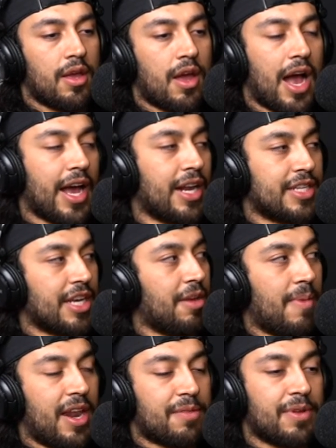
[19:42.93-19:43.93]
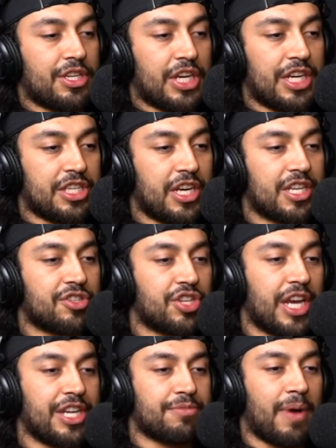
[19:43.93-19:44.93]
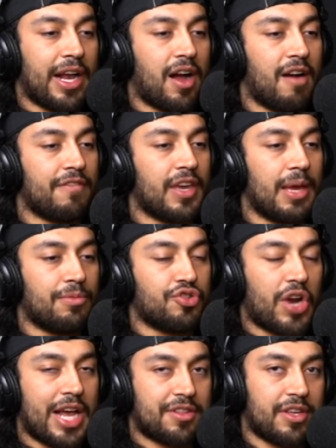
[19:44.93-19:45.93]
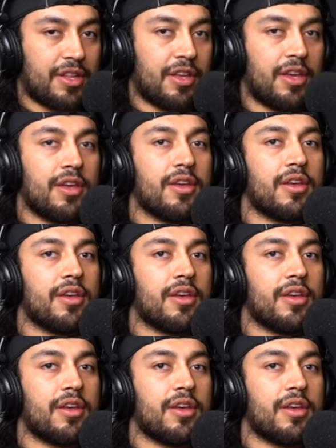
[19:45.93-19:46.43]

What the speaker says: I got to tell you, man, it's changed my coffee game drastically.